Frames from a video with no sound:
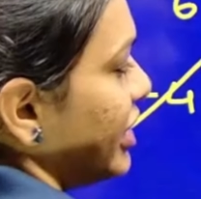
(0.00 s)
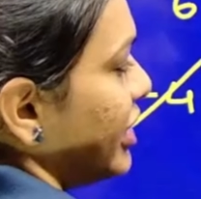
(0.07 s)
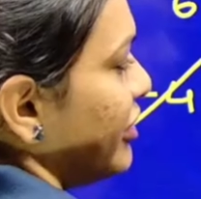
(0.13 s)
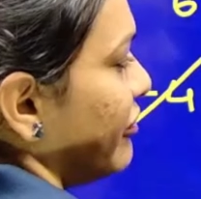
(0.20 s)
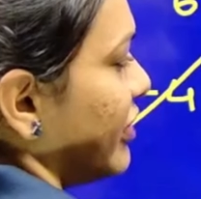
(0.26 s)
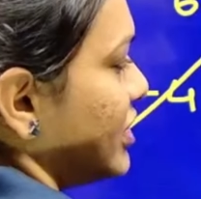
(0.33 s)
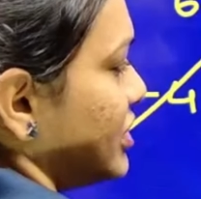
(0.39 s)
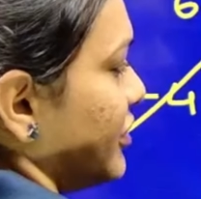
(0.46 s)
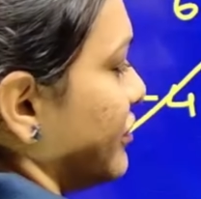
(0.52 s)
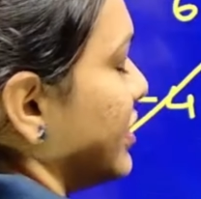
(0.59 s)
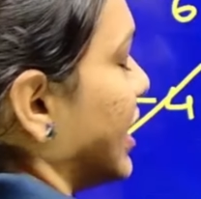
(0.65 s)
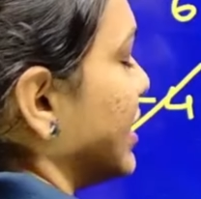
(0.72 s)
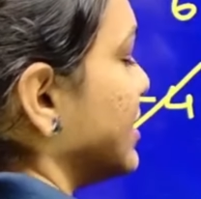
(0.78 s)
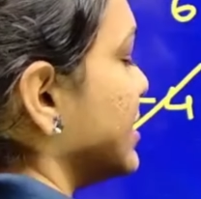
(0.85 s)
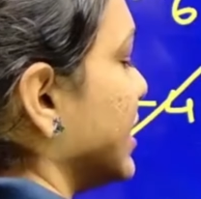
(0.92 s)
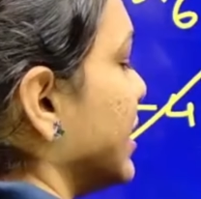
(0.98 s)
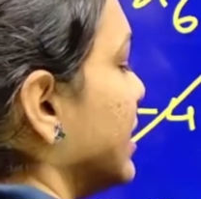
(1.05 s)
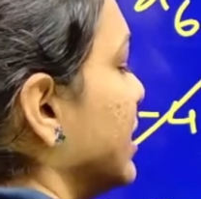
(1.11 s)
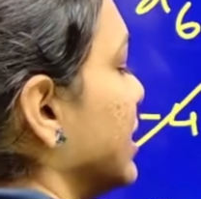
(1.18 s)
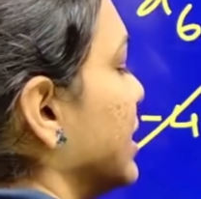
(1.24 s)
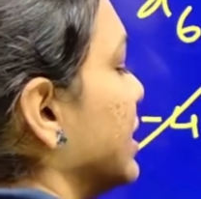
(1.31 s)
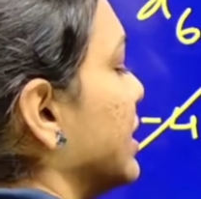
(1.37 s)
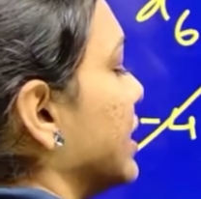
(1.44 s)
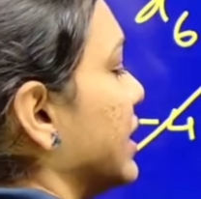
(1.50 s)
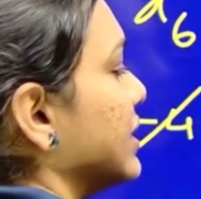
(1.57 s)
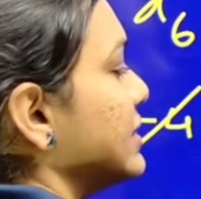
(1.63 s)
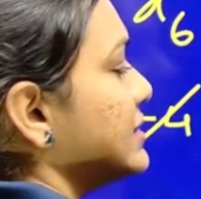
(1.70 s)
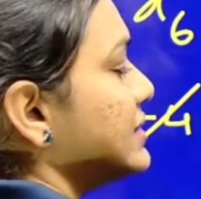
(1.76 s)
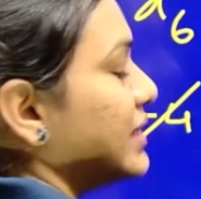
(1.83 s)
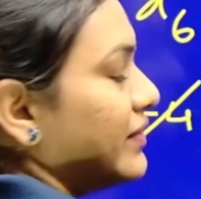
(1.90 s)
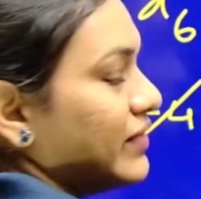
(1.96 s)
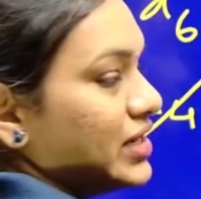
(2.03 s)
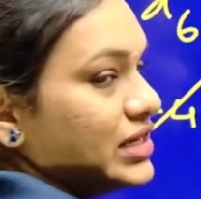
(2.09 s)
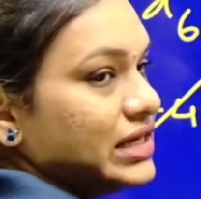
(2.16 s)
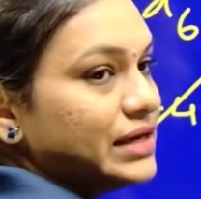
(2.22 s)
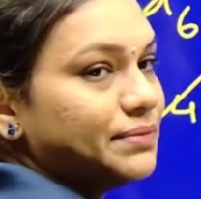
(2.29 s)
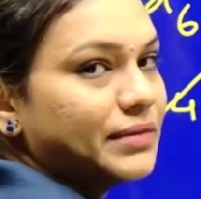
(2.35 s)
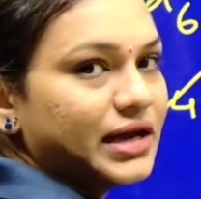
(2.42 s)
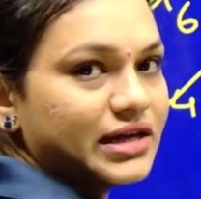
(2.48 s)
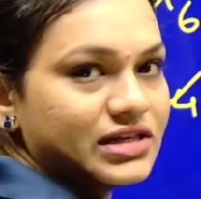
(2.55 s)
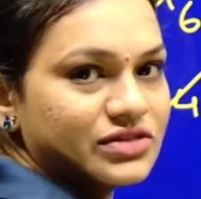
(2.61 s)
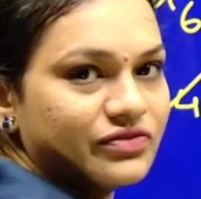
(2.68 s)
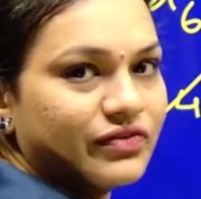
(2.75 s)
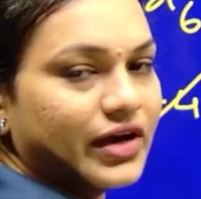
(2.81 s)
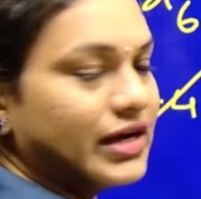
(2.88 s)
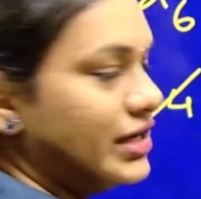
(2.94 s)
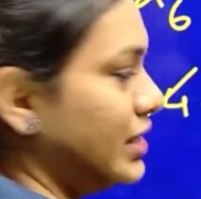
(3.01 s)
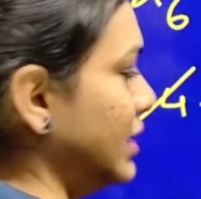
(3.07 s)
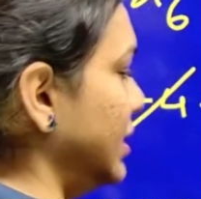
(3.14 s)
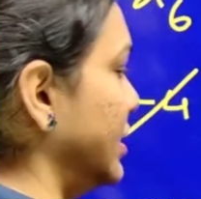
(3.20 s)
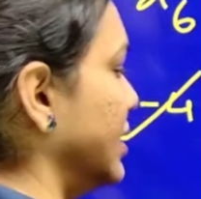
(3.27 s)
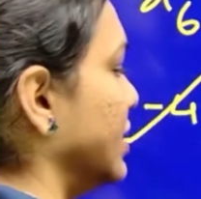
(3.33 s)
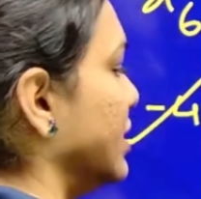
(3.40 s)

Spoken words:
5d, if I shift that side, it is 7d minus 5d.